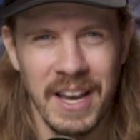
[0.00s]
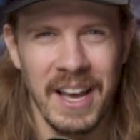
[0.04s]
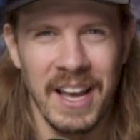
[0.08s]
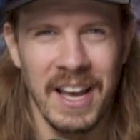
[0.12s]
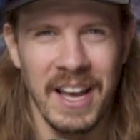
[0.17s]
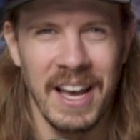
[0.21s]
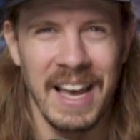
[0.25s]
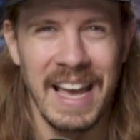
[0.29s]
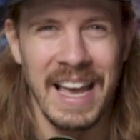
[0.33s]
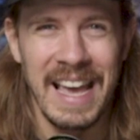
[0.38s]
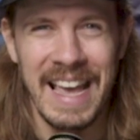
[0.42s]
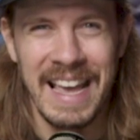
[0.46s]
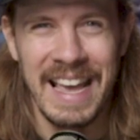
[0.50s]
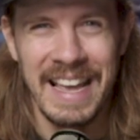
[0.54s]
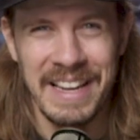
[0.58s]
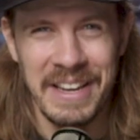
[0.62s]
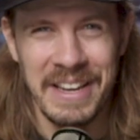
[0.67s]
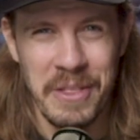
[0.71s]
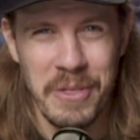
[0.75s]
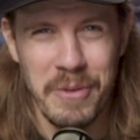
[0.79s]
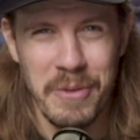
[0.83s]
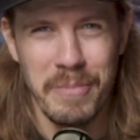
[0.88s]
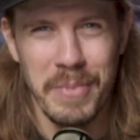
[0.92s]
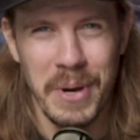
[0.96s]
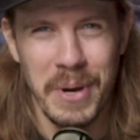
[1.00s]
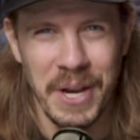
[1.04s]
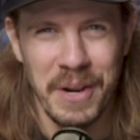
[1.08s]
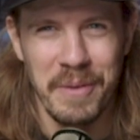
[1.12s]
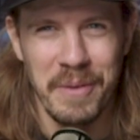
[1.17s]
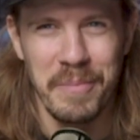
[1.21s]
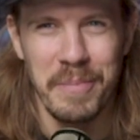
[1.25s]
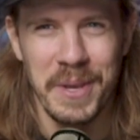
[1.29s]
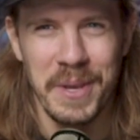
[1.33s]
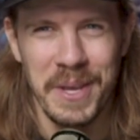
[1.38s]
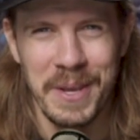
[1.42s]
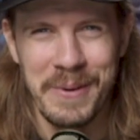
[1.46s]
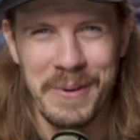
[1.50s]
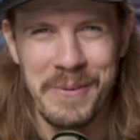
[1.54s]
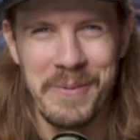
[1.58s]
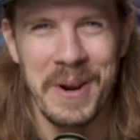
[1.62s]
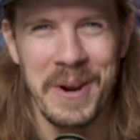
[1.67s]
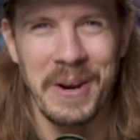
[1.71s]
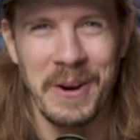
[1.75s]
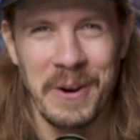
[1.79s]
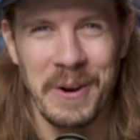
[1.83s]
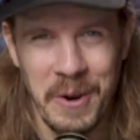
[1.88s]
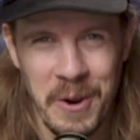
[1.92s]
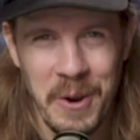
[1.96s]
and the muck being
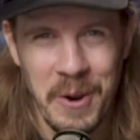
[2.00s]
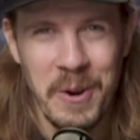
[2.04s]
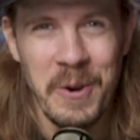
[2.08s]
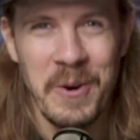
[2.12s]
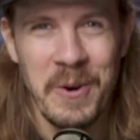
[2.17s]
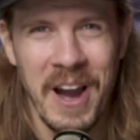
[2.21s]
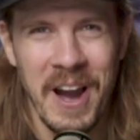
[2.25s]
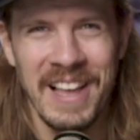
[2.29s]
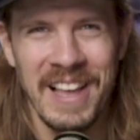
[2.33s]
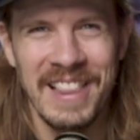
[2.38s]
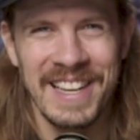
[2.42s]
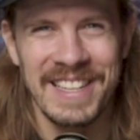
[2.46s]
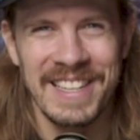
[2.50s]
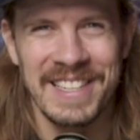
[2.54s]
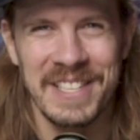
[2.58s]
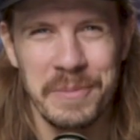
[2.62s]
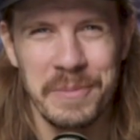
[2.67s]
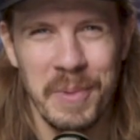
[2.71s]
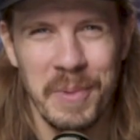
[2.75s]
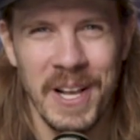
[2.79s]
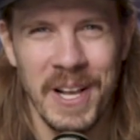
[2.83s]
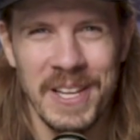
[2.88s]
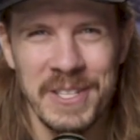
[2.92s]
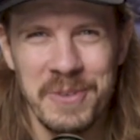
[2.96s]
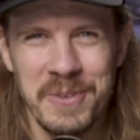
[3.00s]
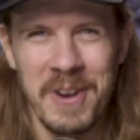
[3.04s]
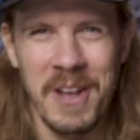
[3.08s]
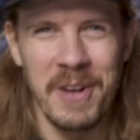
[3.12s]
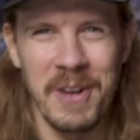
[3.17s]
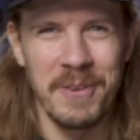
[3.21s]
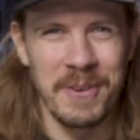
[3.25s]
where I like to splash around